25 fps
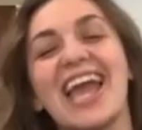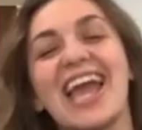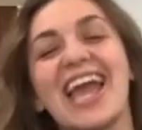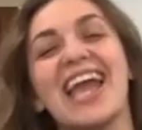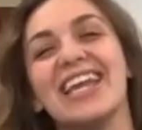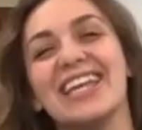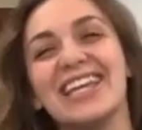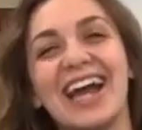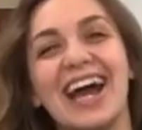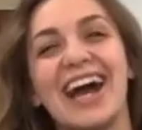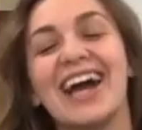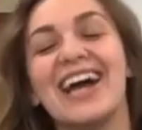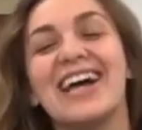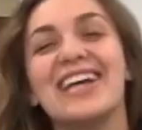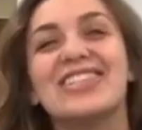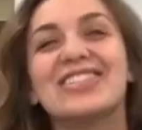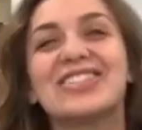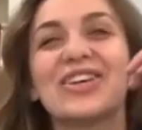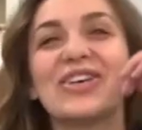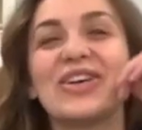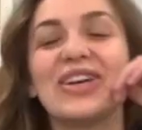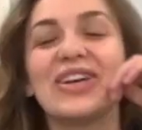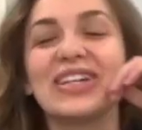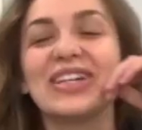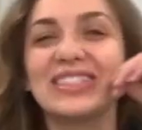yeah. So
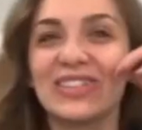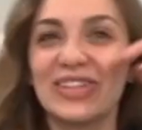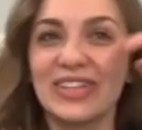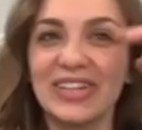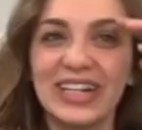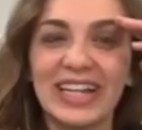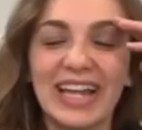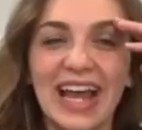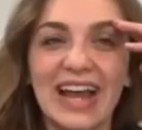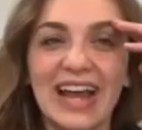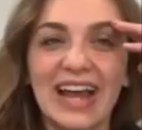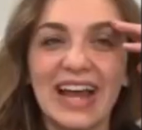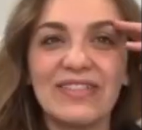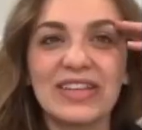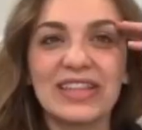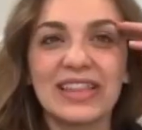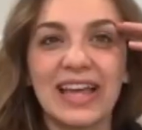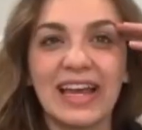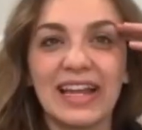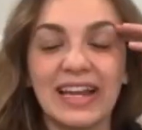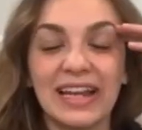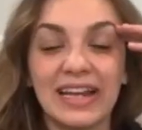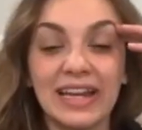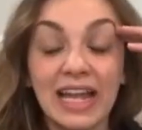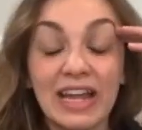I started having that,
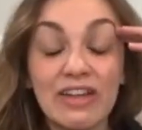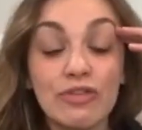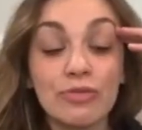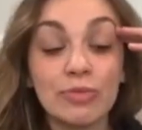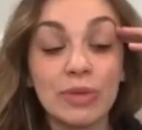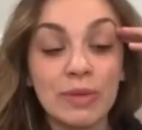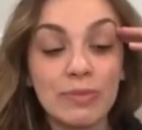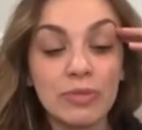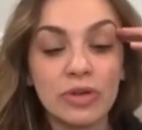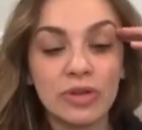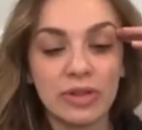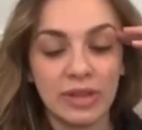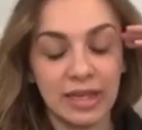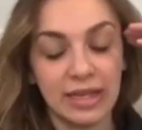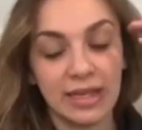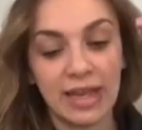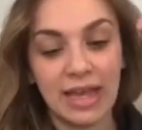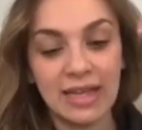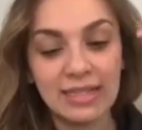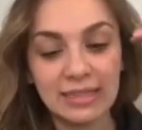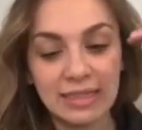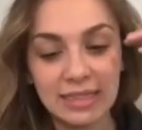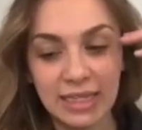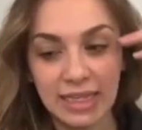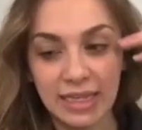and I remember like
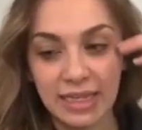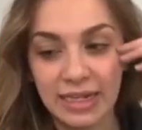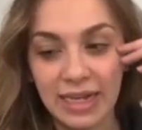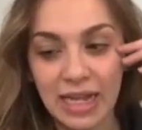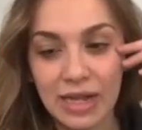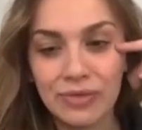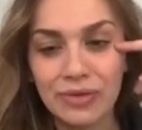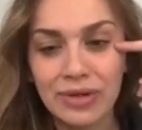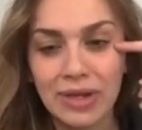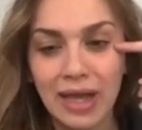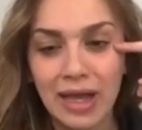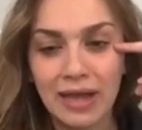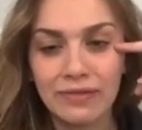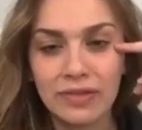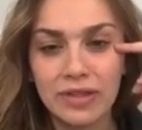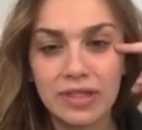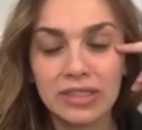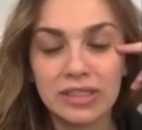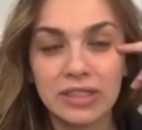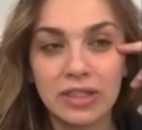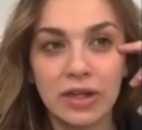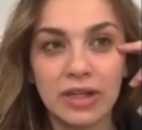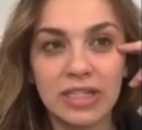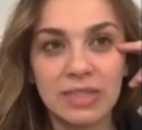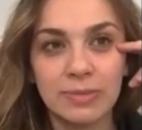as a kid, I would have these
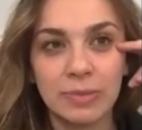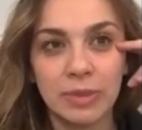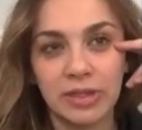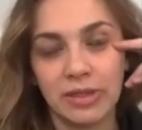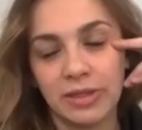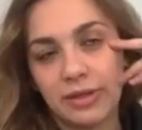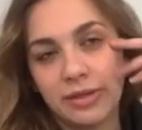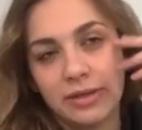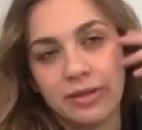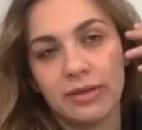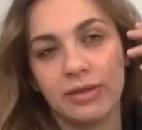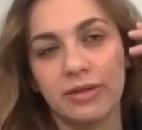thoughts, but like,